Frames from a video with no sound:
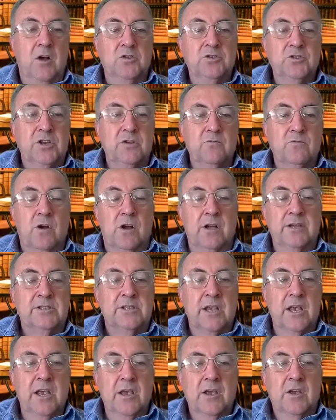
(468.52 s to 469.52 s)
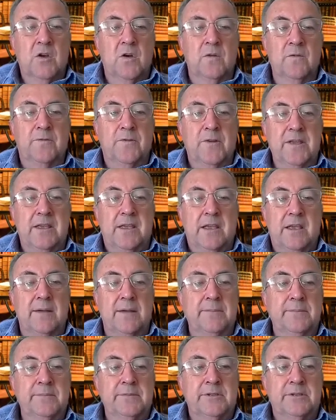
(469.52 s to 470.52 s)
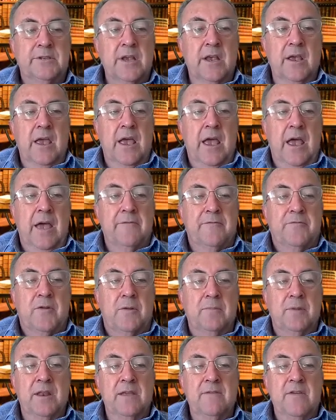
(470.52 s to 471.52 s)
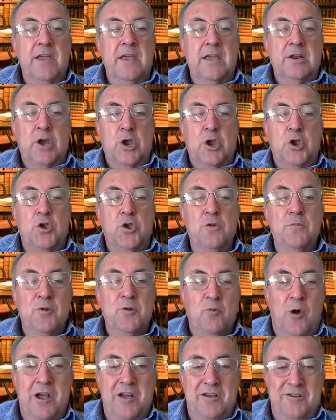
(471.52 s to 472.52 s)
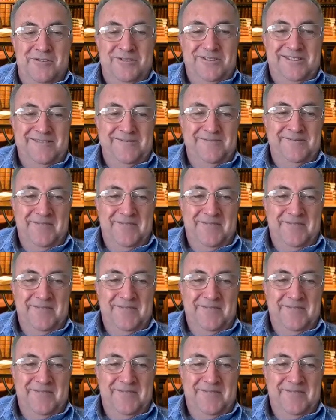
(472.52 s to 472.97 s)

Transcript: Olson writes, conflict comes from living in a human world.